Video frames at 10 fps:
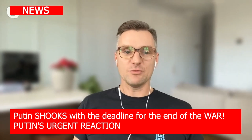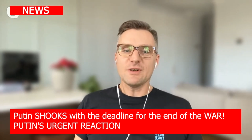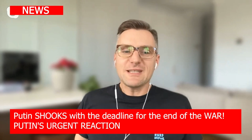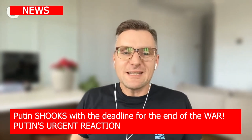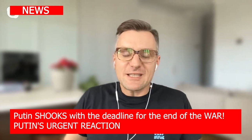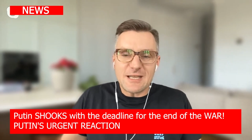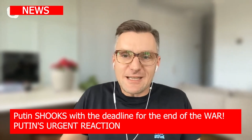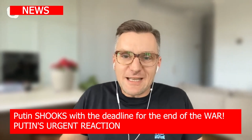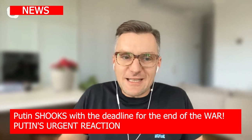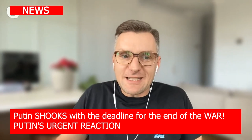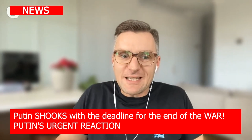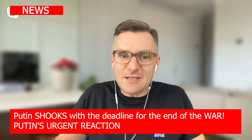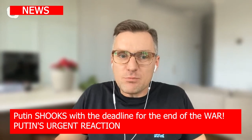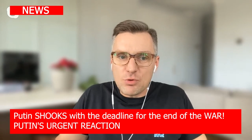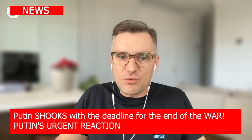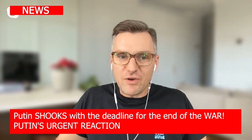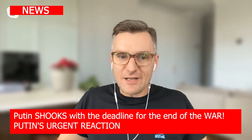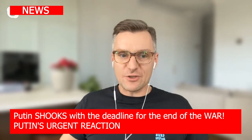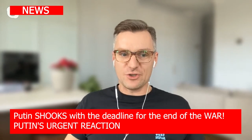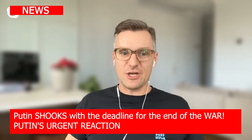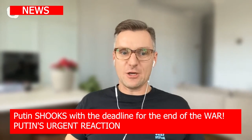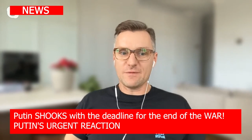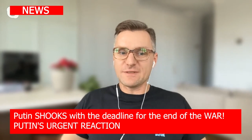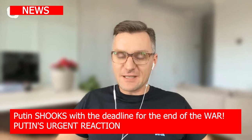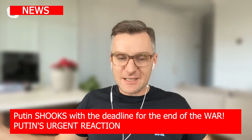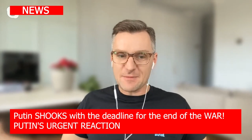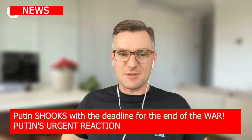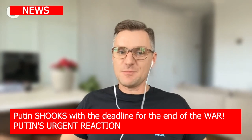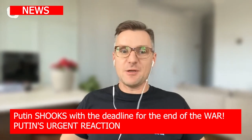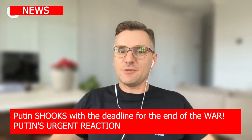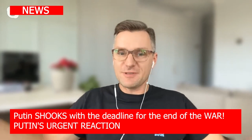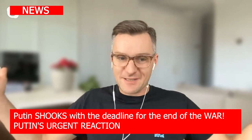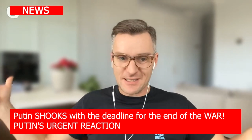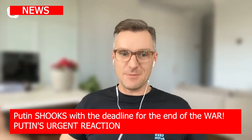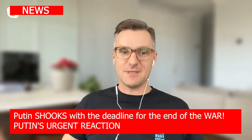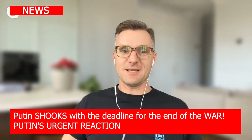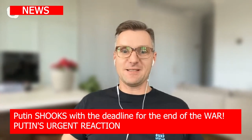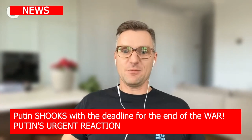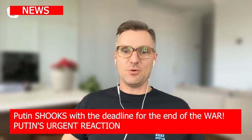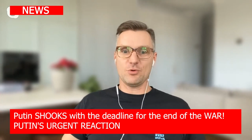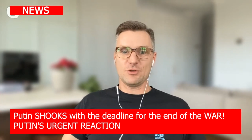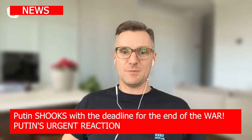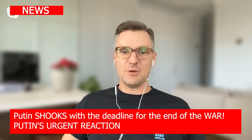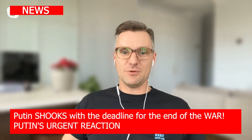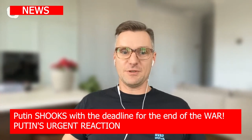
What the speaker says: It's like Chekhov. You laugh at whom you laugh at yourself.